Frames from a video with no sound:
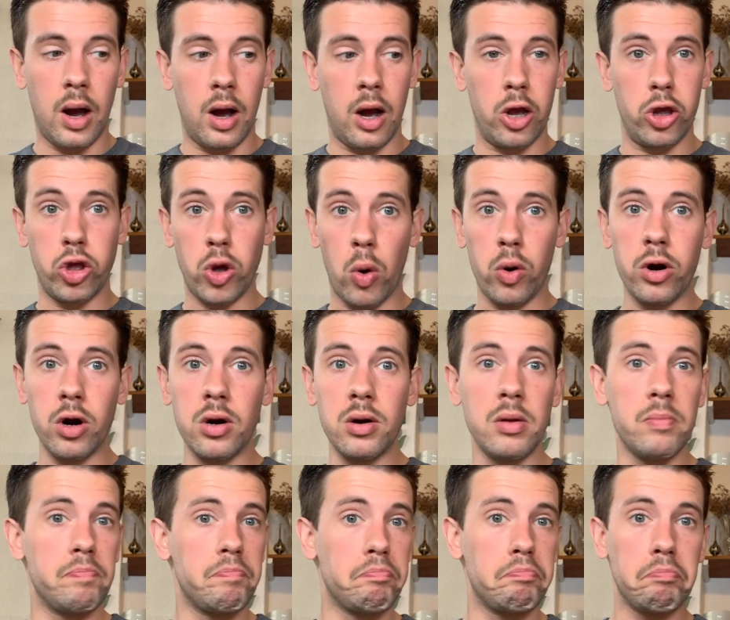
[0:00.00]
yogurt
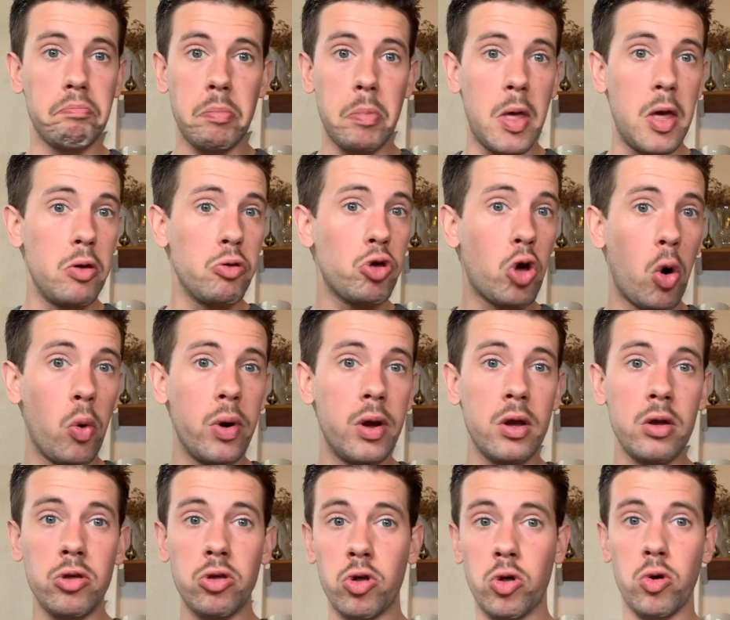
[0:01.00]
is going
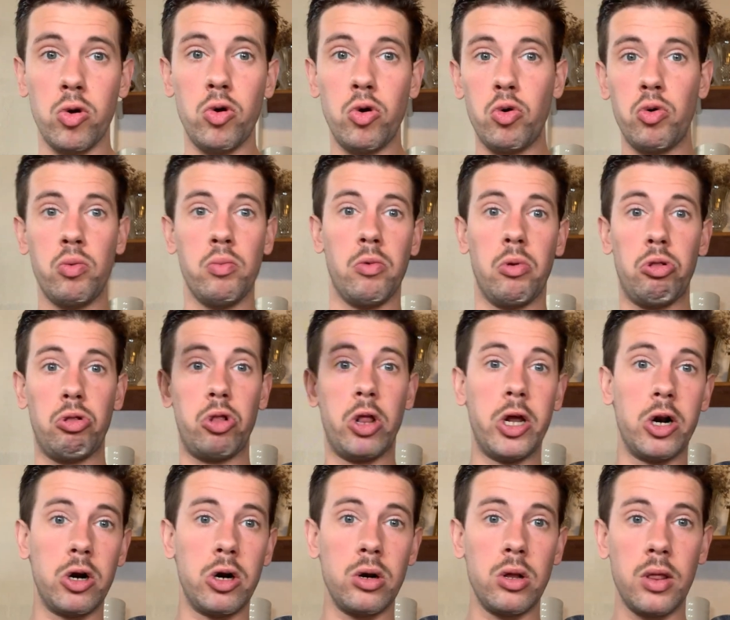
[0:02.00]
to
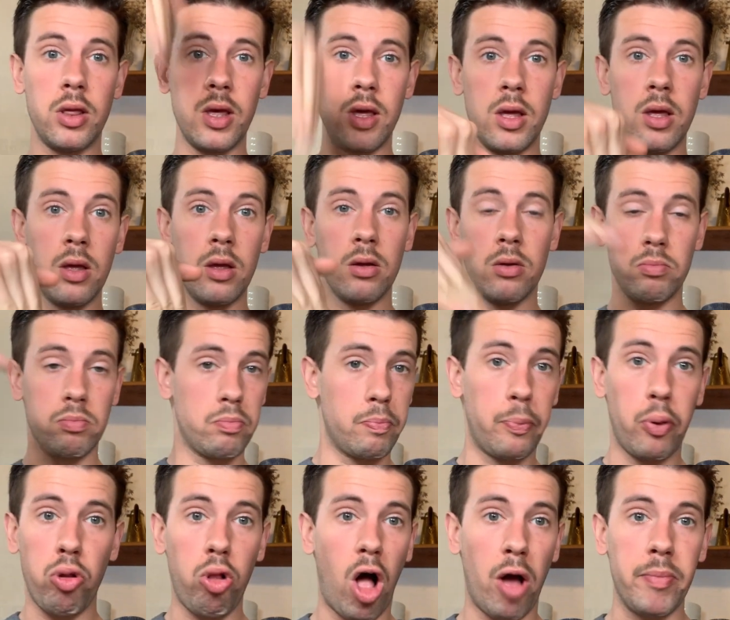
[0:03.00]
literally
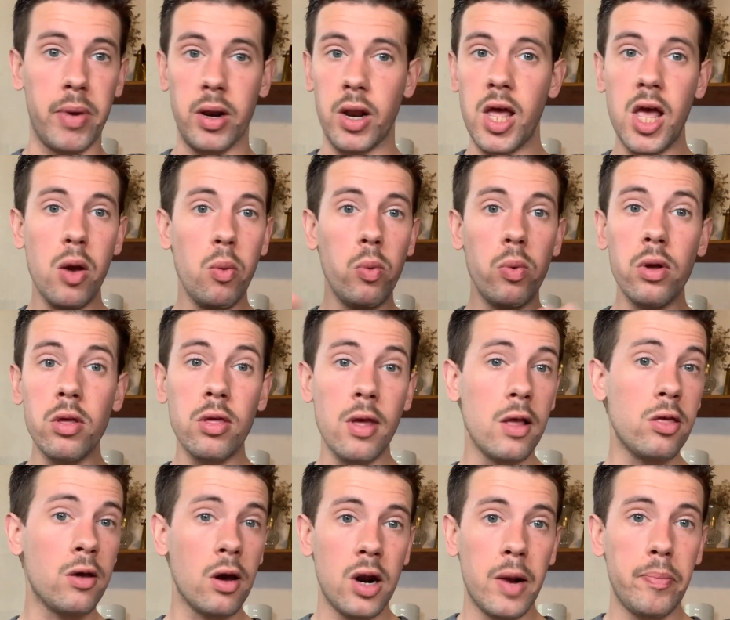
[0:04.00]
plummet. It's
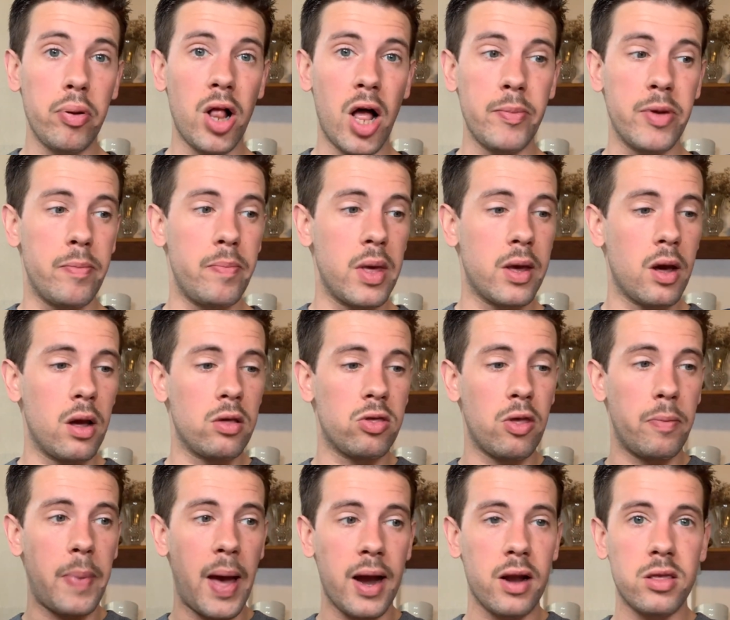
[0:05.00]
going to plummet because the
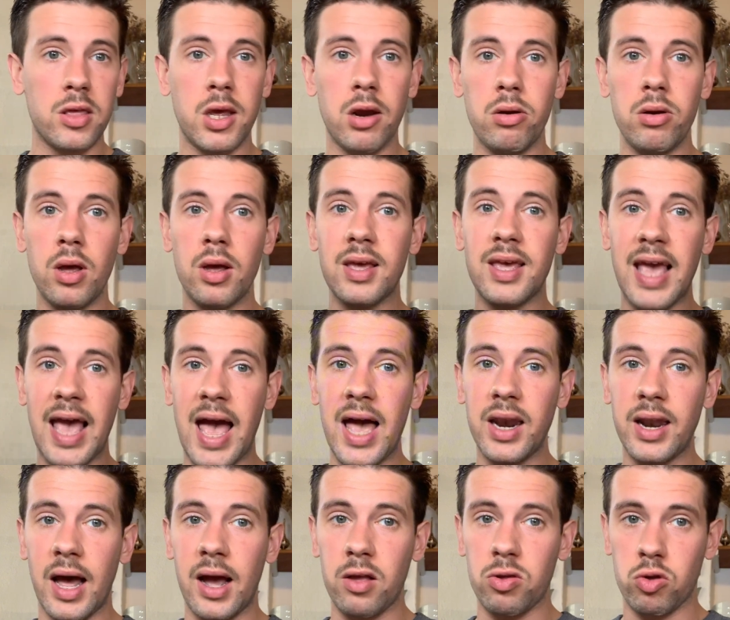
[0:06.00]
bacteria
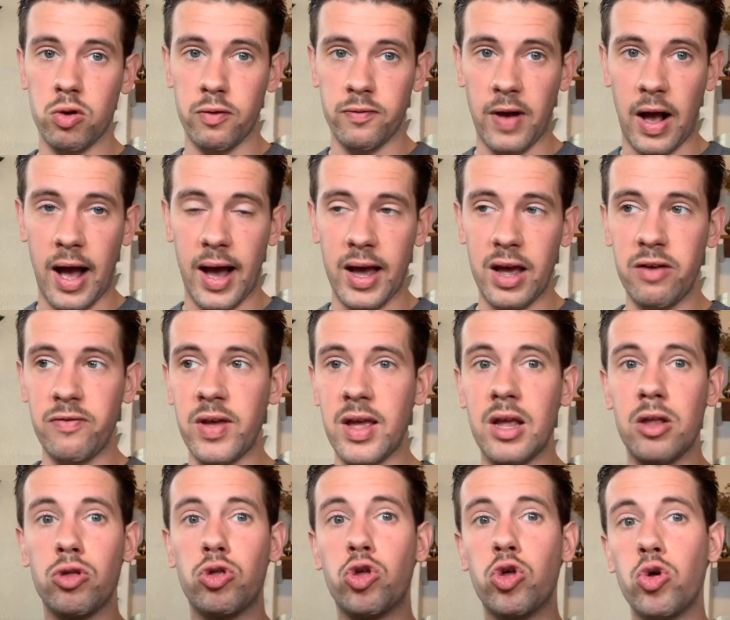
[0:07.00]
cannot survive
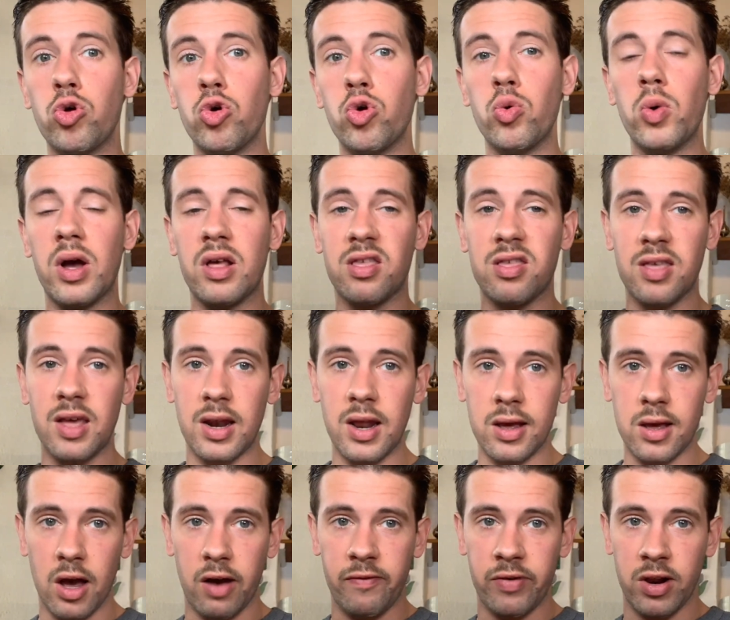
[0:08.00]
in too acidic
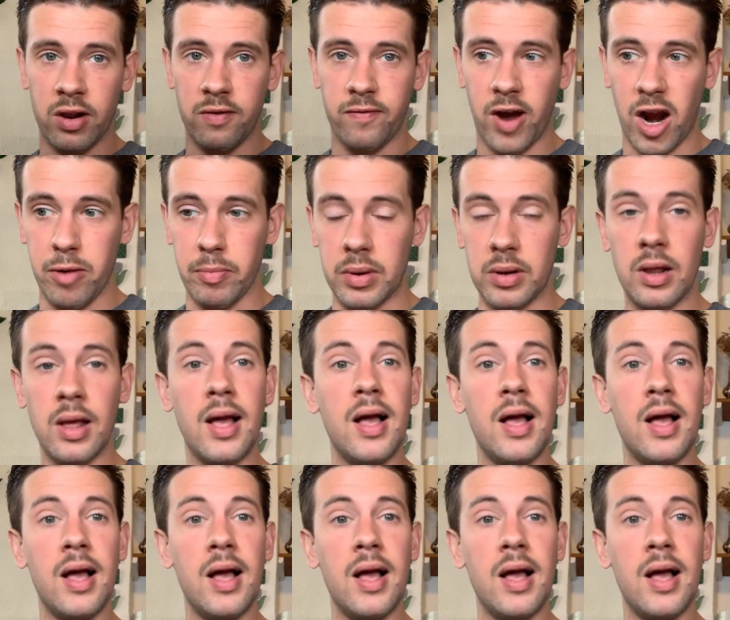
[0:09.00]
of an environment.